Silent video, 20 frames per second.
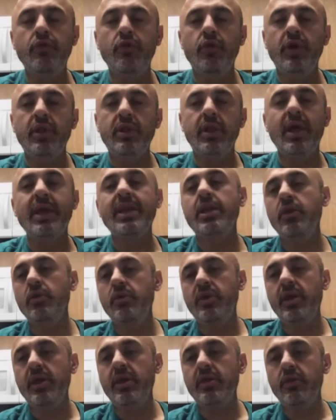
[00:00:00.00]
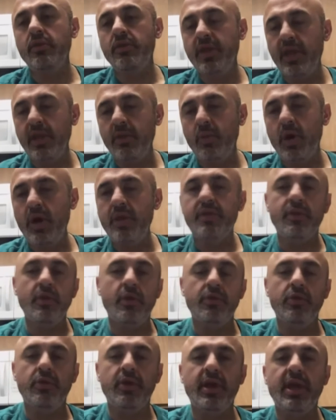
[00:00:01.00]
do it like you did. You did it once,
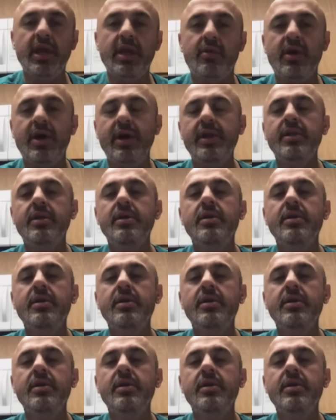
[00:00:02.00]
don't do it again, right?